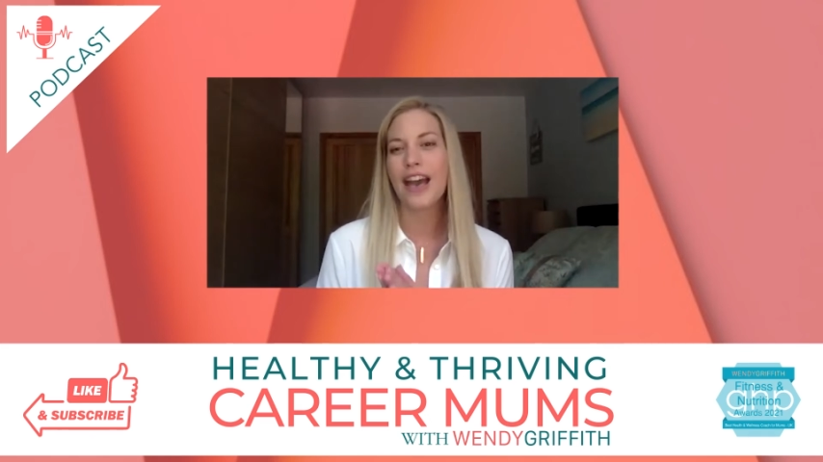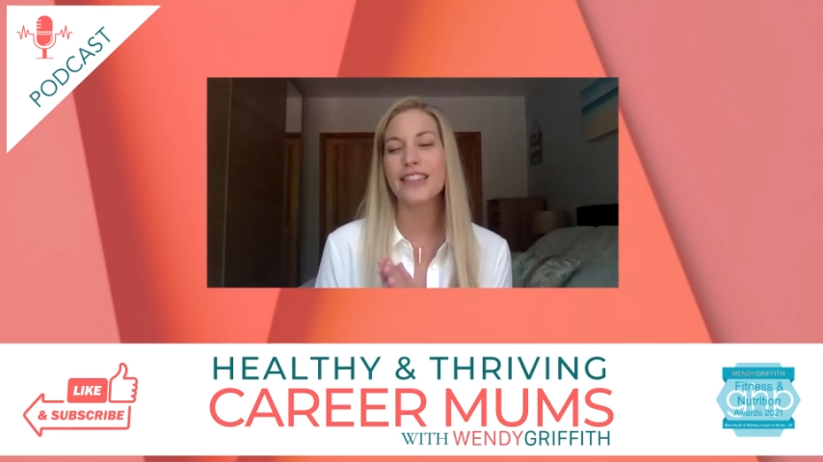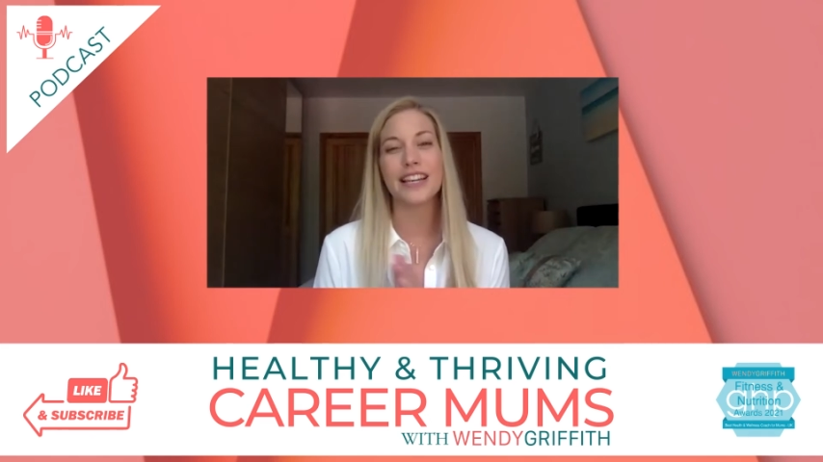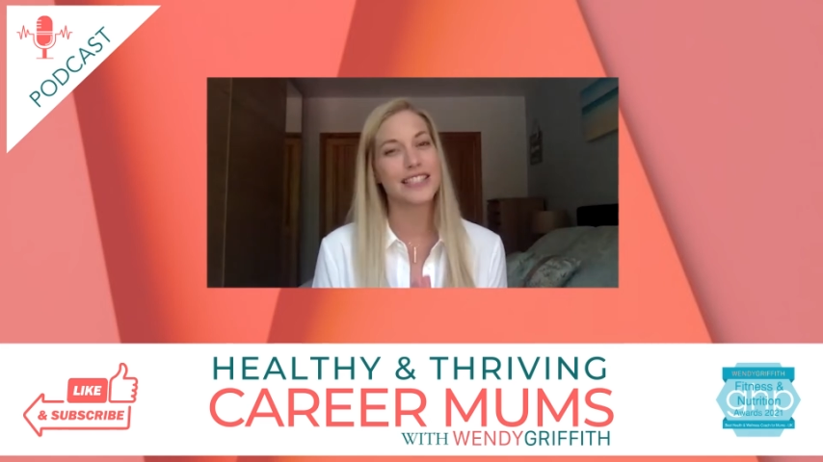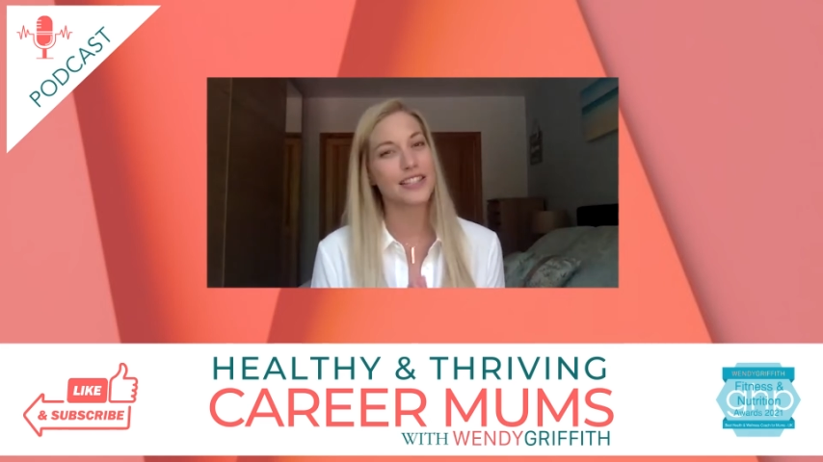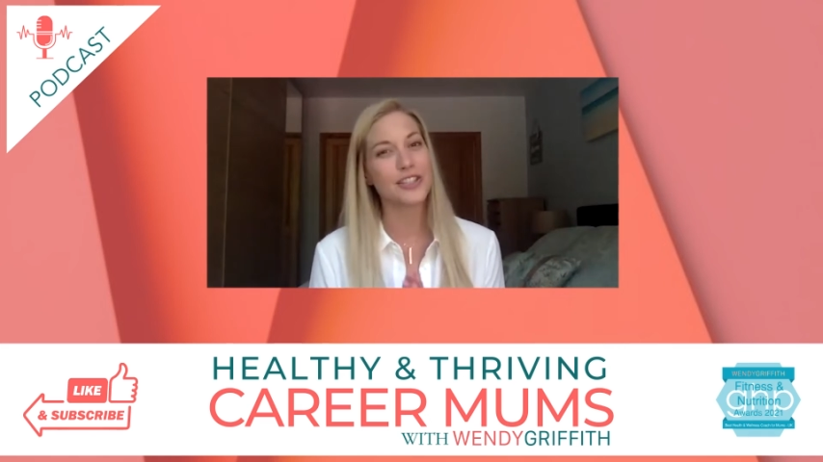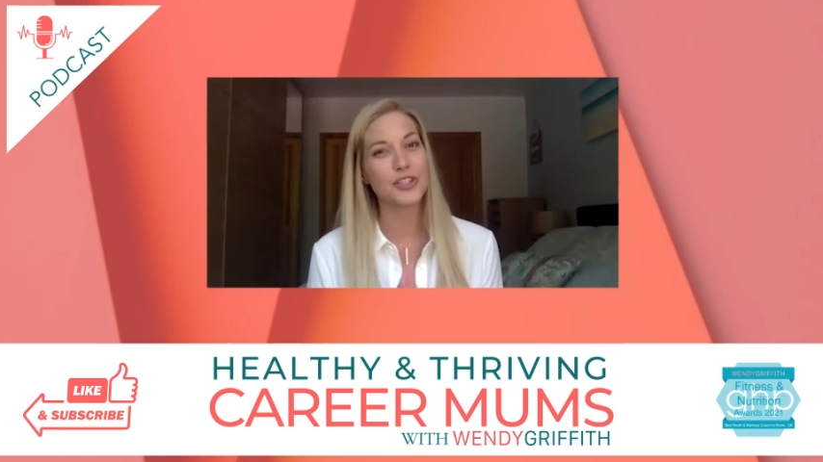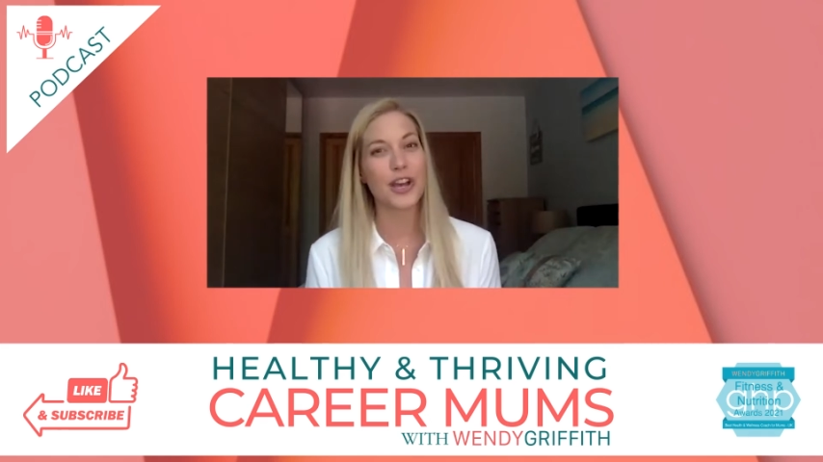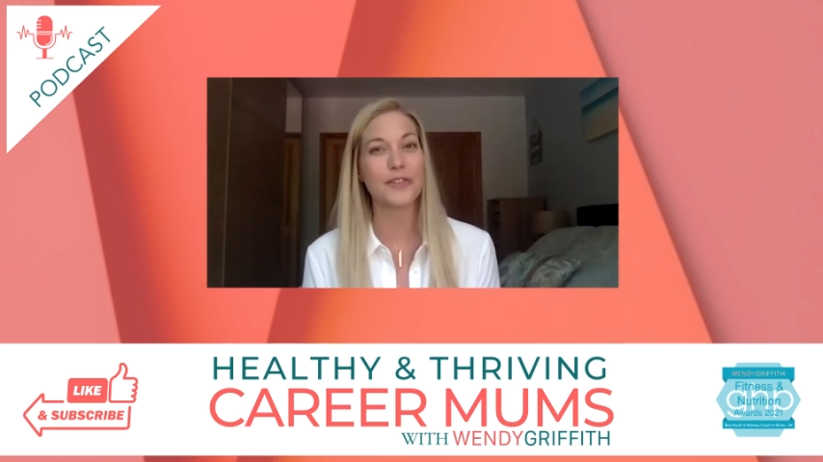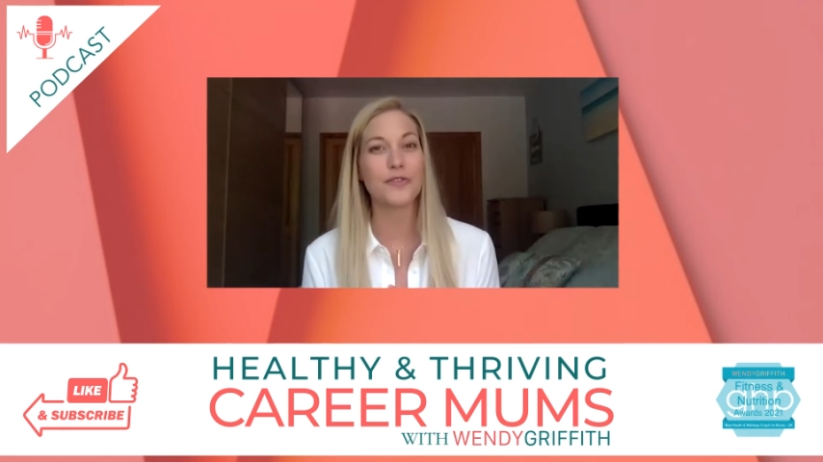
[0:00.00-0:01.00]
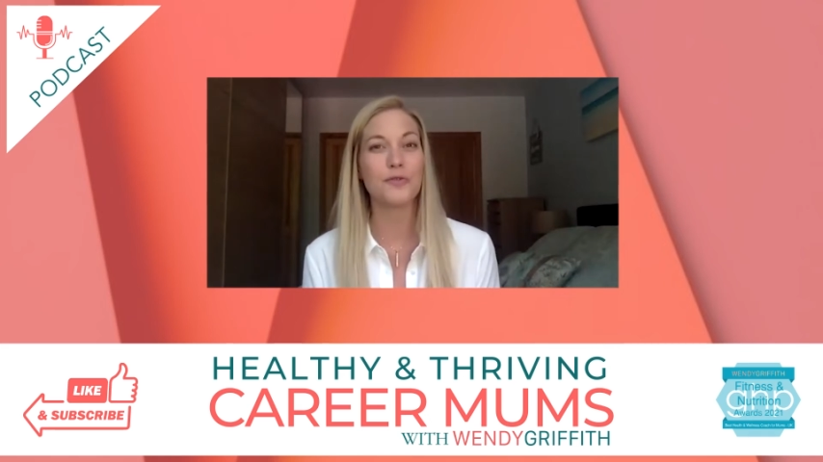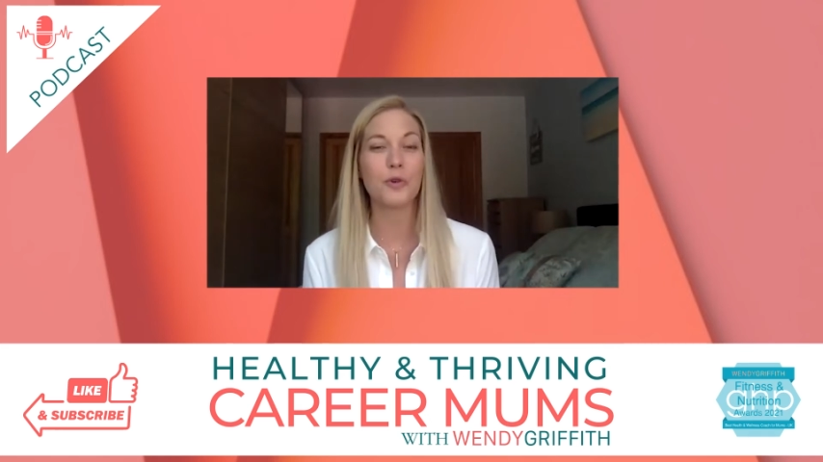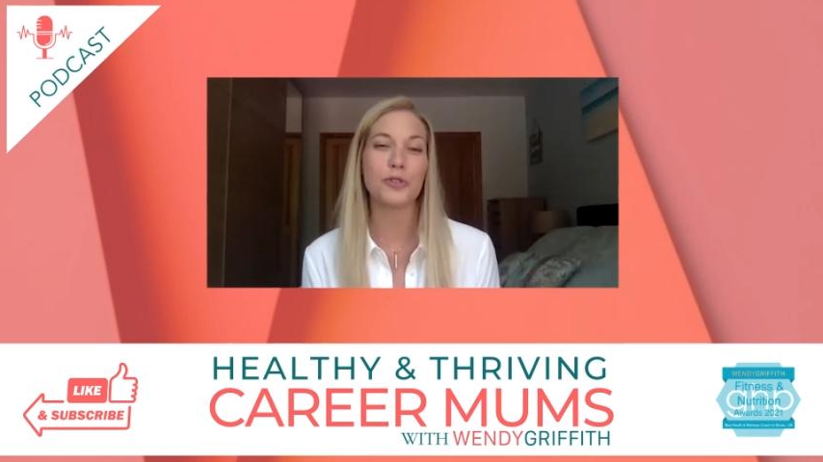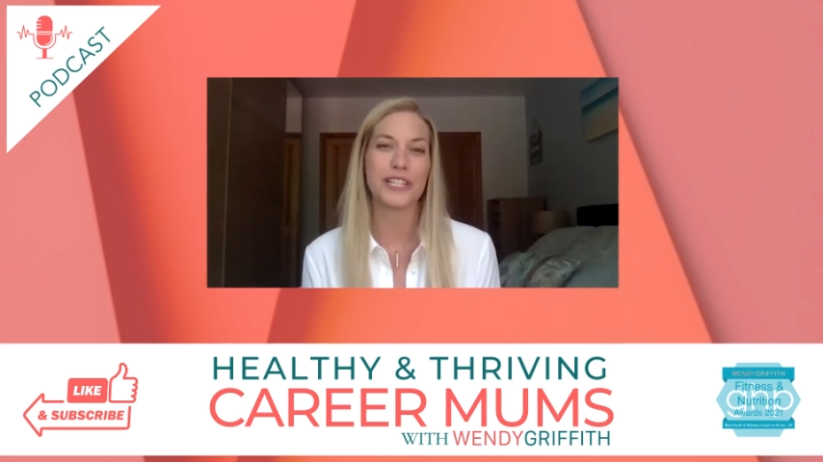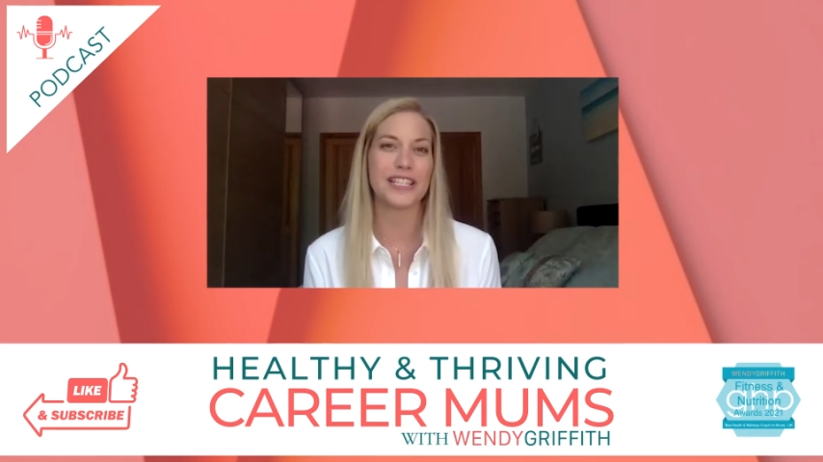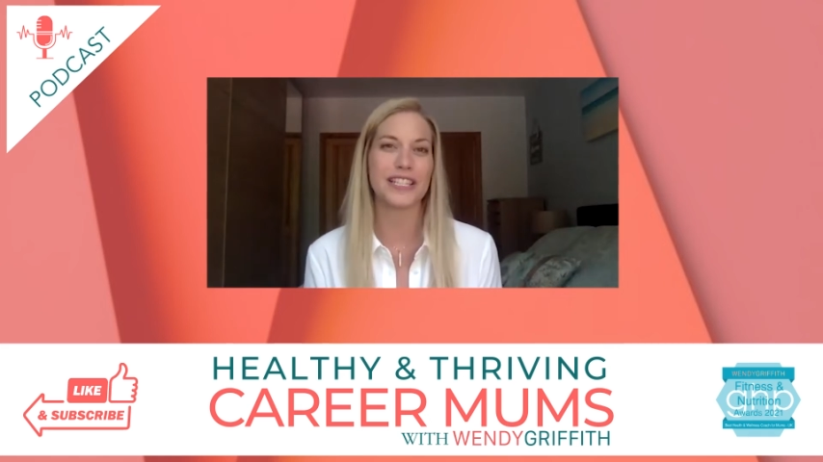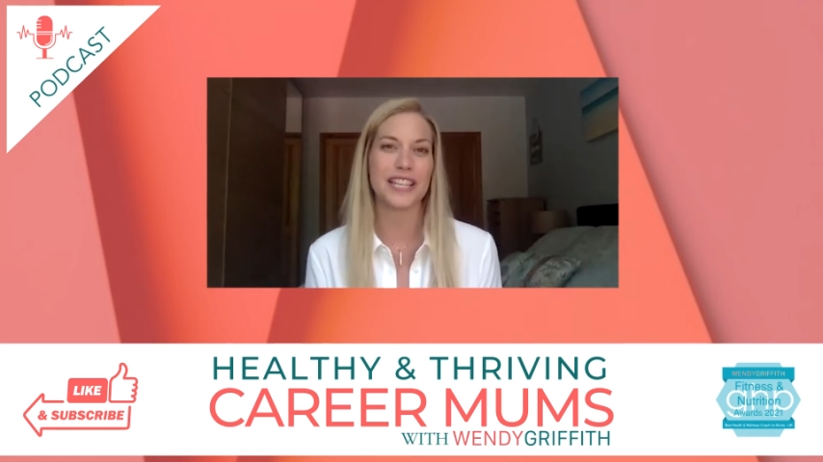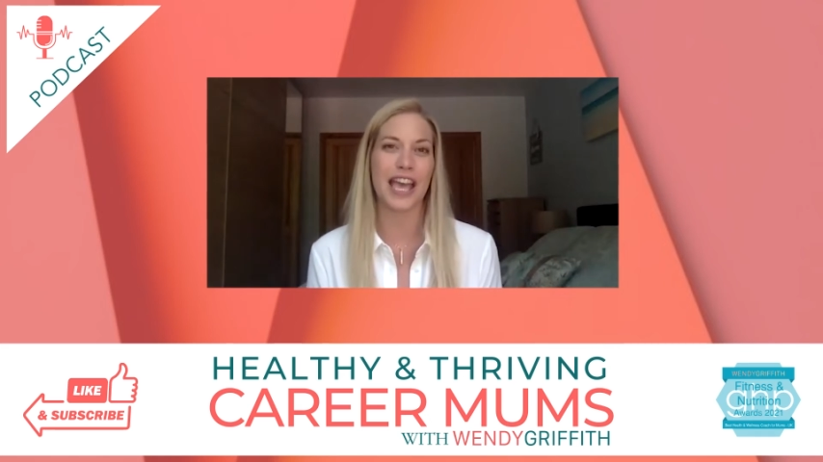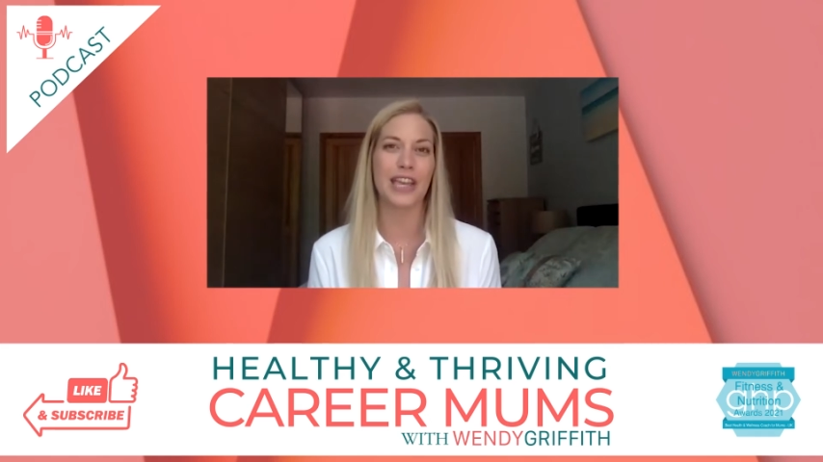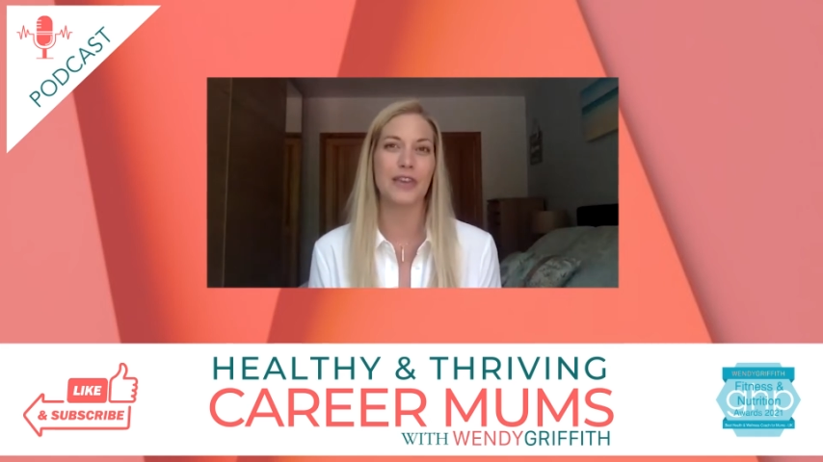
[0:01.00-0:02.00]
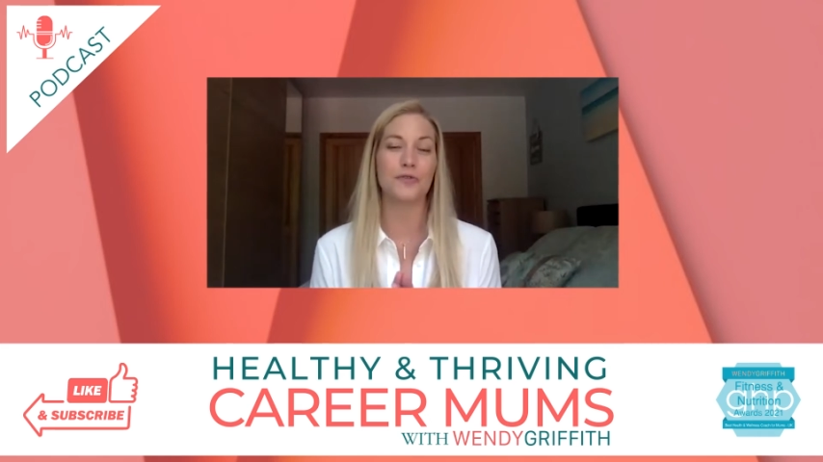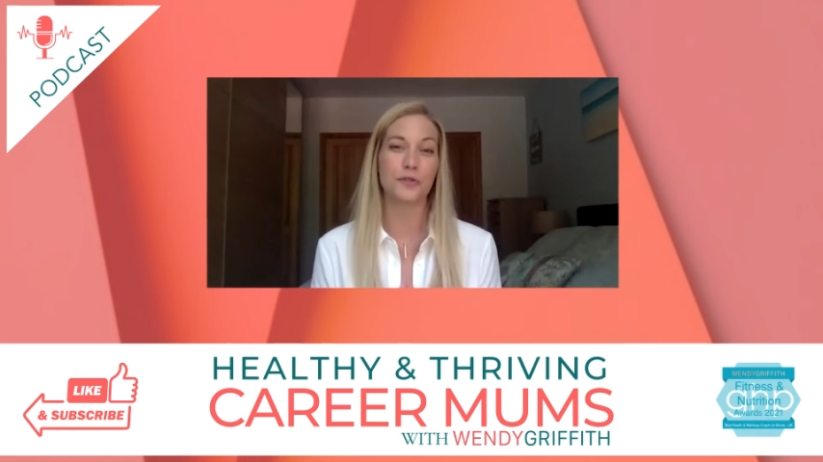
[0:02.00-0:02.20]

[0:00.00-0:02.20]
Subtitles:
And that is that I do have a 14-day